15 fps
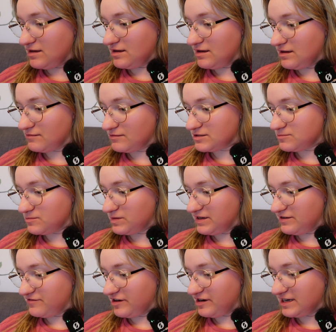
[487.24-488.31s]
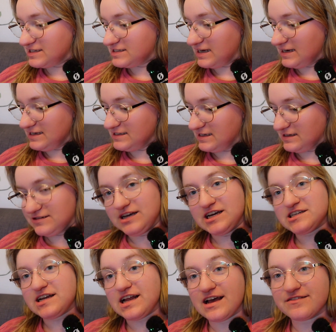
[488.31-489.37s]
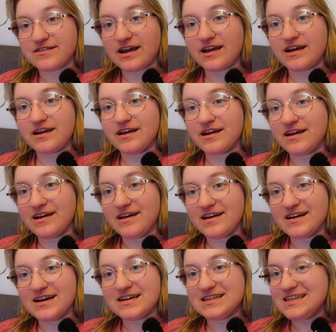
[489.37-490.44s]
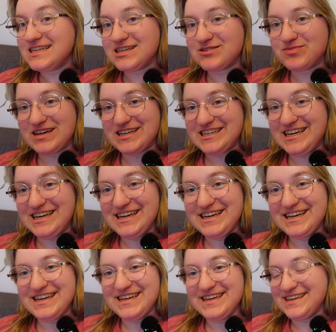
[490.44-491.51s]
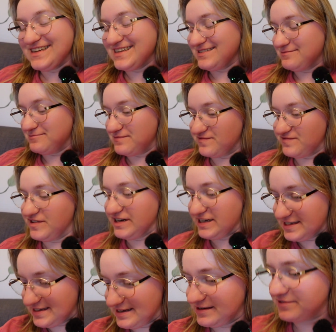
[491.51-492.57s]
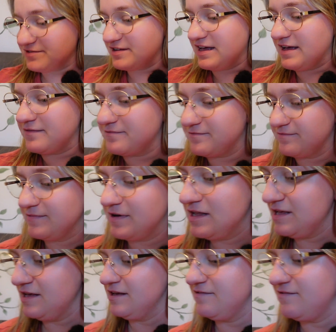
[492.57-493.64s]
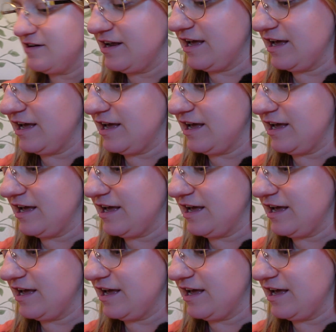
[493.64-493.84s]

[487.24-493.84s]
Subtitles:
which will be very exciting to actually have a knitting buddy. Very excited for that. Very